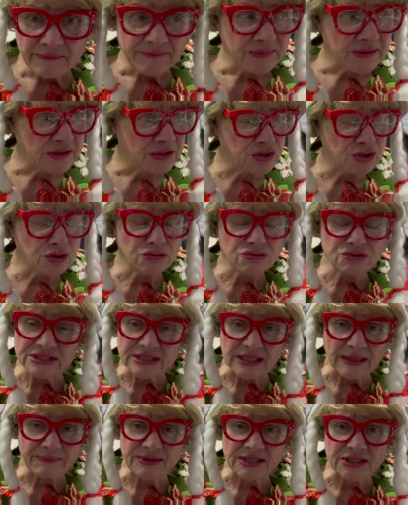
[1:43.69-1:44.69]
Do
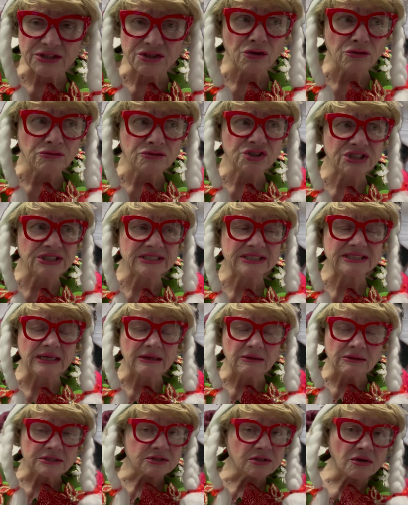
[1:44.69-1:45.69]
something. Don't just say,
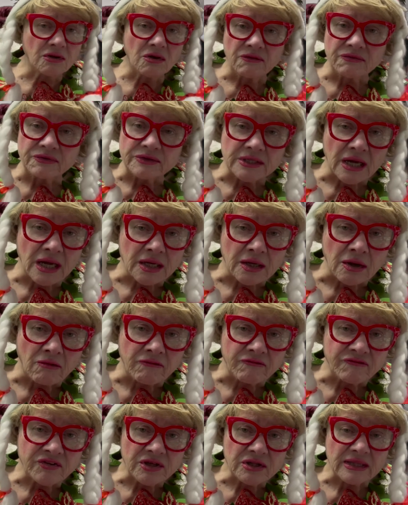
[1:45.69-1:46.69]
it's COVID, I
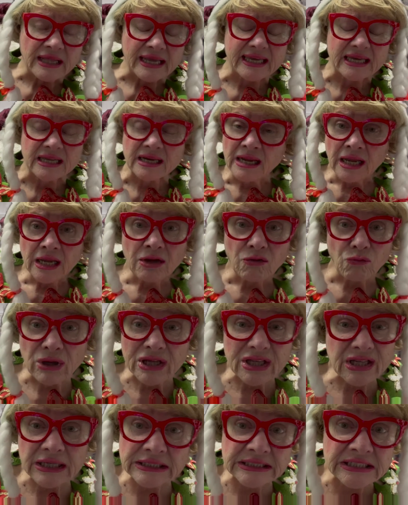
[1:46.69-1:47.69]
don't feel like it.
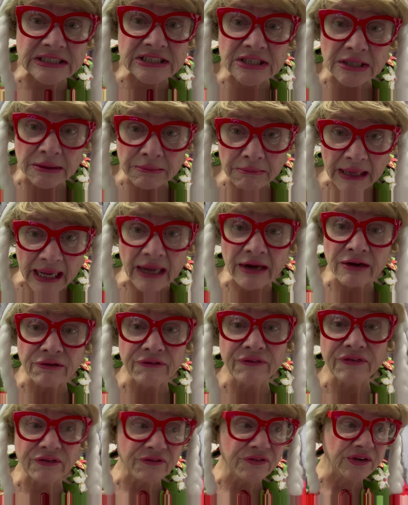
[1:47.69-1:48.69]
Well, it doesn't matter
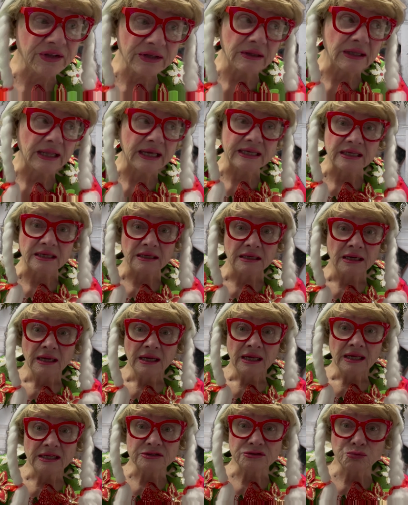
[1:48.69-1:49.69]
if you feel like it,
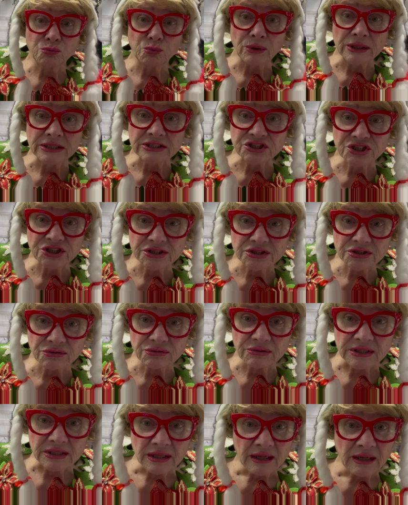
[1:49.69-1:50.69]
because once you
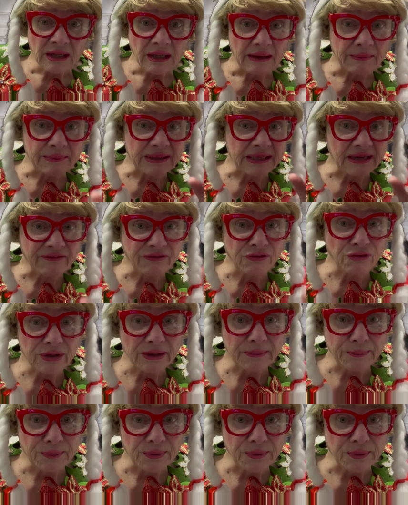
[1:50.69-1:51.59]
do it, I've already put